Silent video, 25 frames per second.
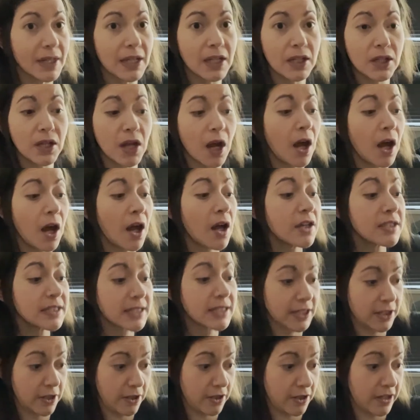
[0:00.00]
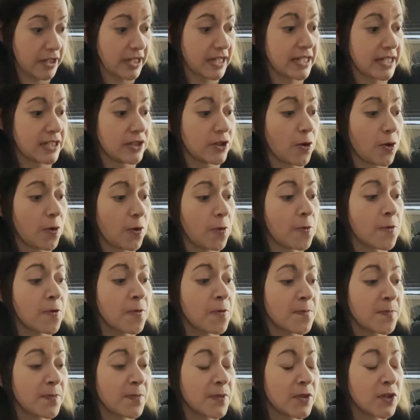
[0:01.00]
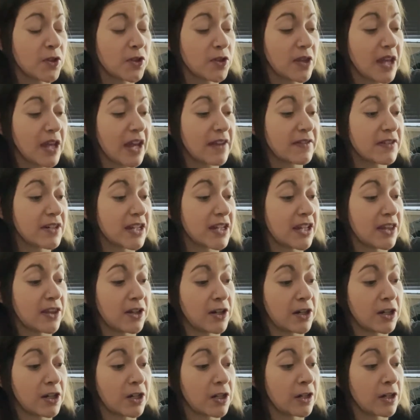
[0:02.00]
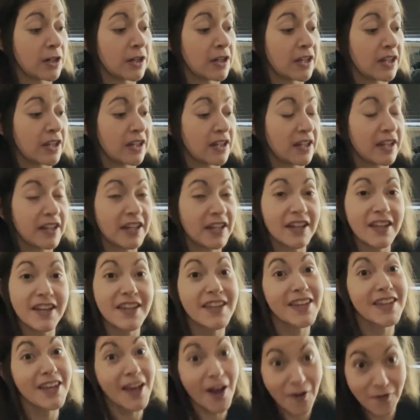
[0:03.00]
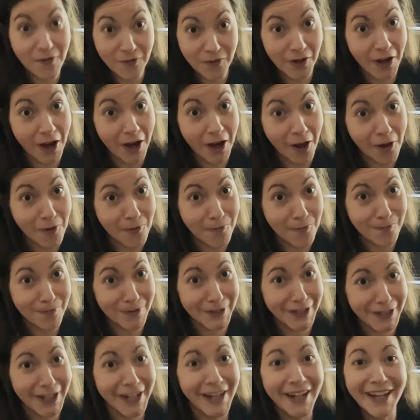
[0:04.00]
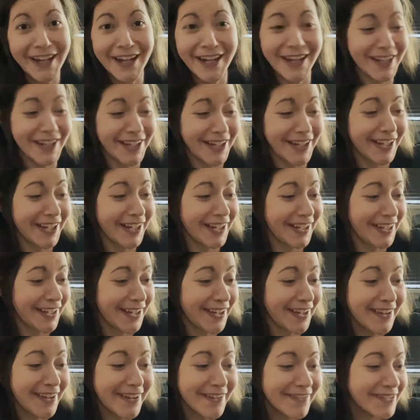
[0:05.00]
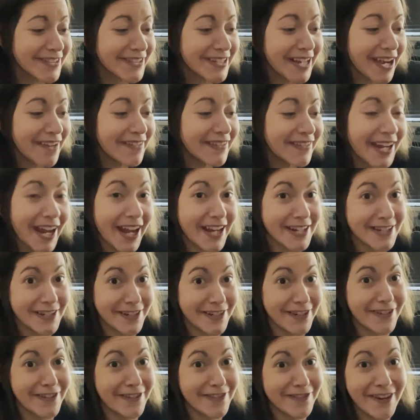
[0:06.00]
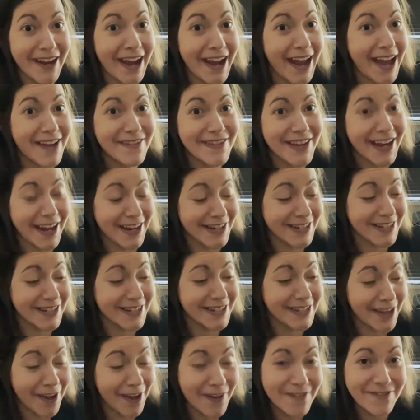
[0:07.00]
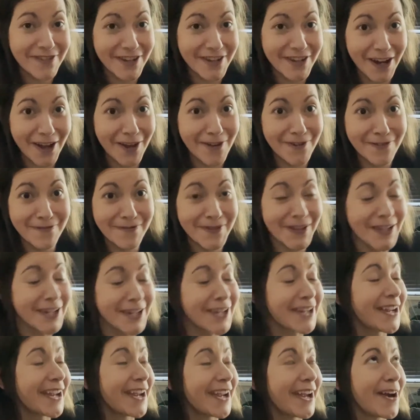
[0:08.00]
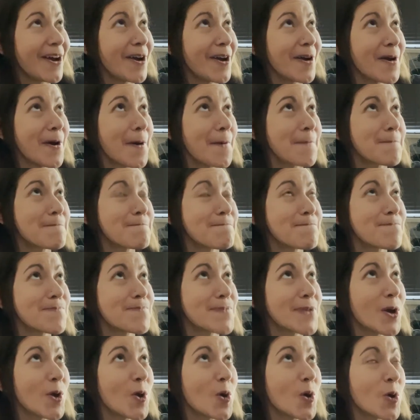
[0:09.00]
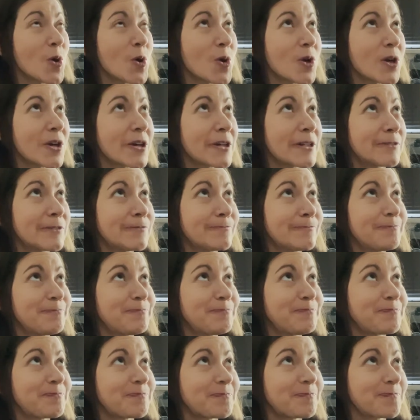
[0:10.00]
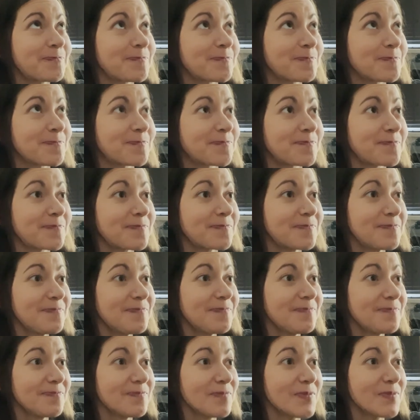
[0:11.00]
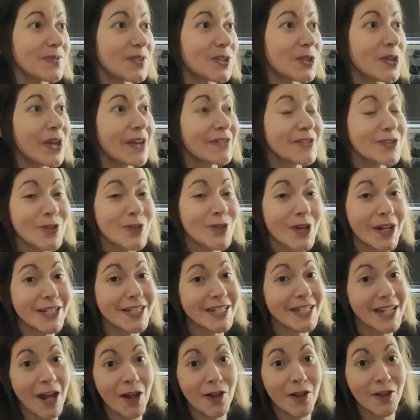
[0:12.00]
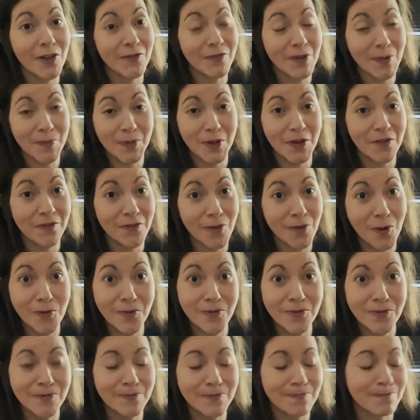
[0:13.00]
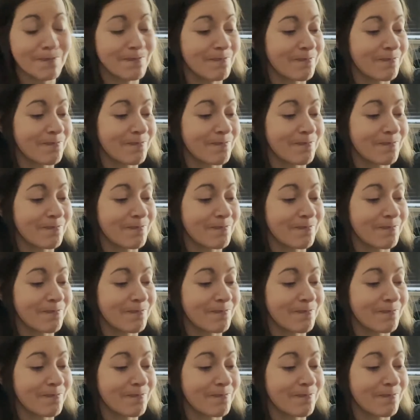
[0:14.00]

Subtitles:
call security. So you have to either yell for help, which I haven't had to do. I haven't had to yell for help, or you have to try to dial it from your phone.